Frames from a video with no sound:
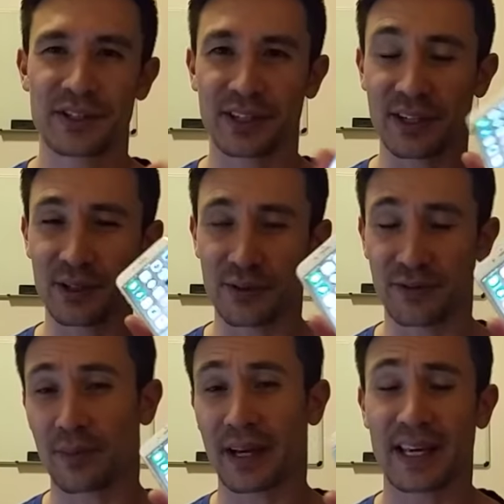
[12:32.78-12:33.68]
basically
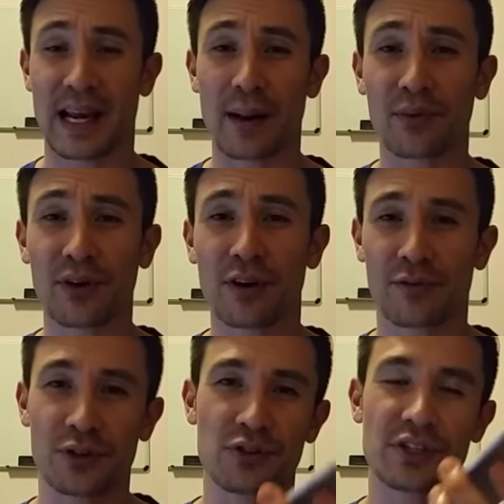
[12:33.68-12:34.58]
for my camera,
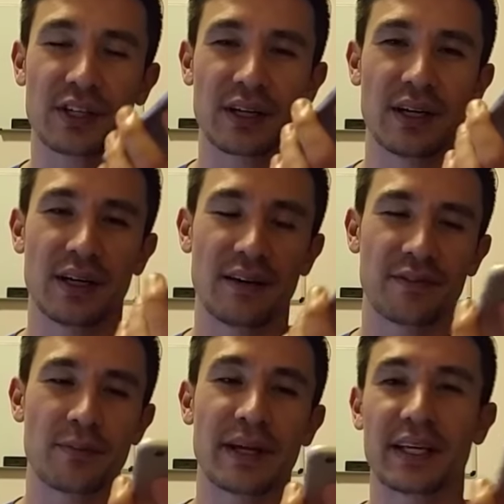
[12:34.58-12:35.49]
for making
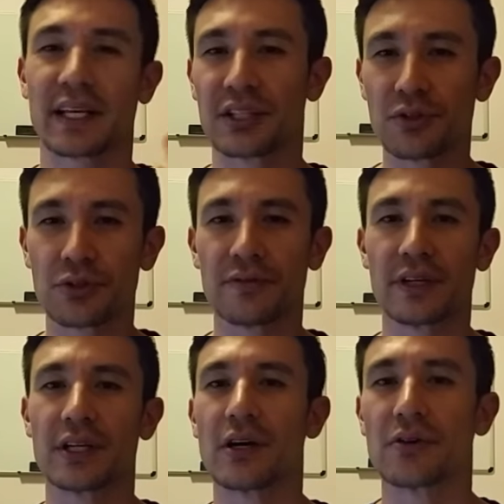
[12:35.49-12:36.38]
like YouTube
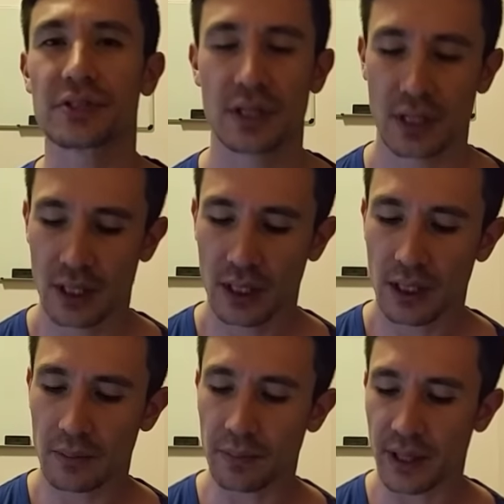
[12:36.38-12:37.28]
videos.
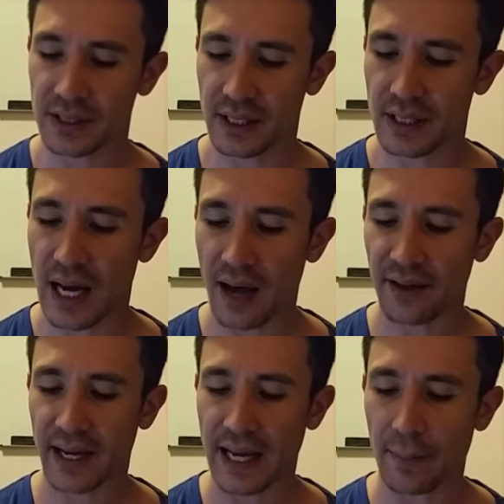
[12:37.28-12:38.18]
But now
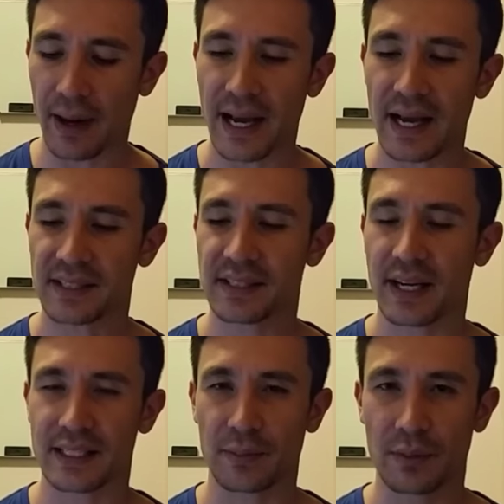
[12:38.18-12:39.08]
that I got my
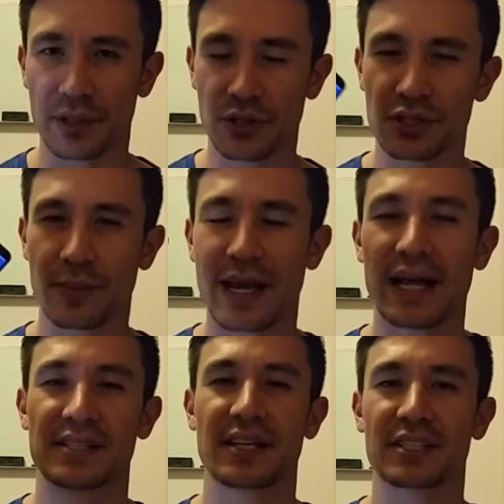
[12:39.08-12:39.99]
S6, I'm going to be using my
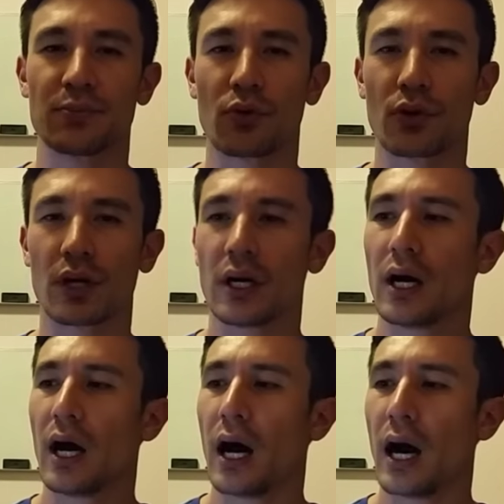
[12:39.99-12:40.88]
S6 more.
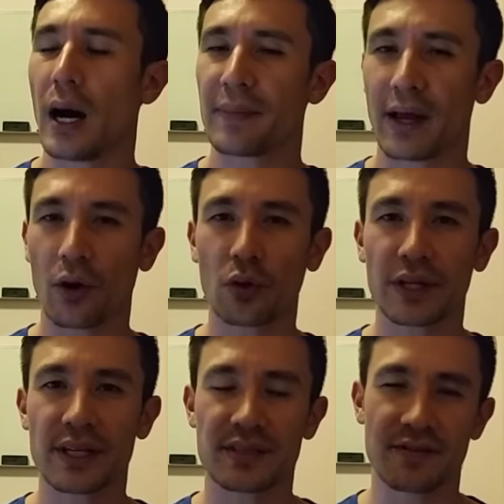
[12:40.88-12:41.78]
Not
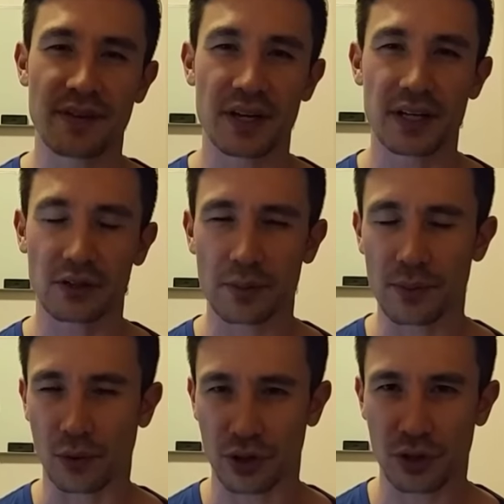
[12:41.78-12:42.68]
only is the video a little
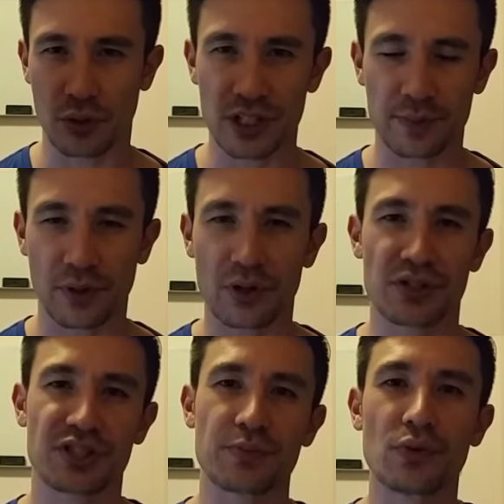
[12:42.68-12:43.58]
bit more crisper
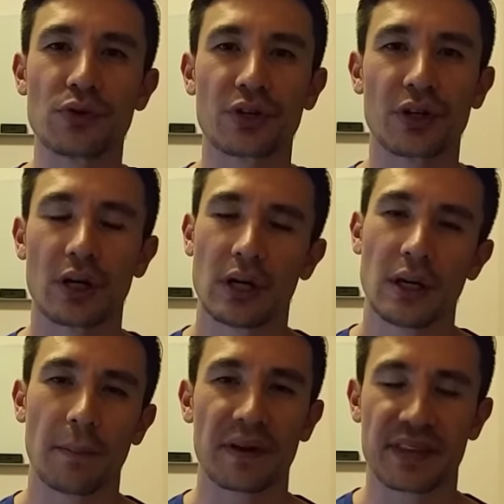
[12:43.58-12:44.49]
and smoother,
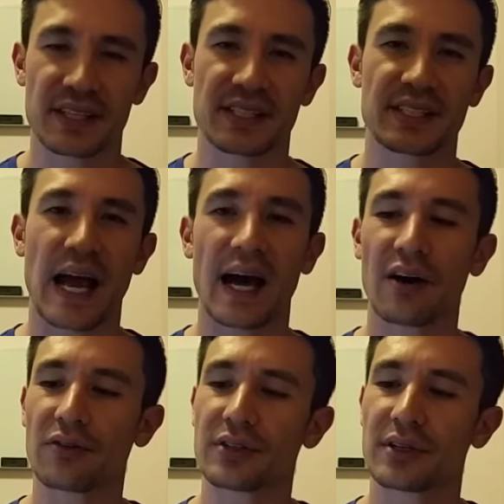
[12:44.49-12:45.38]
but the
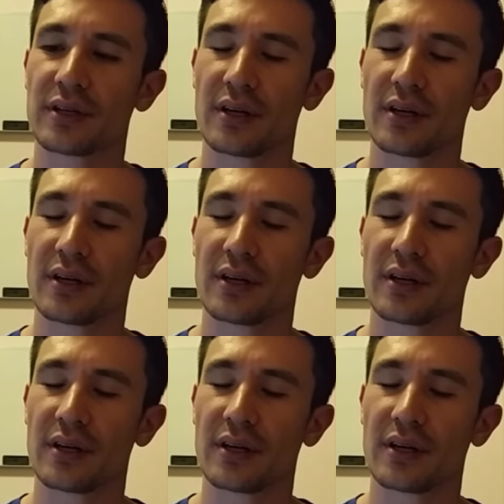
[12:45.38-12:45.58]
sound,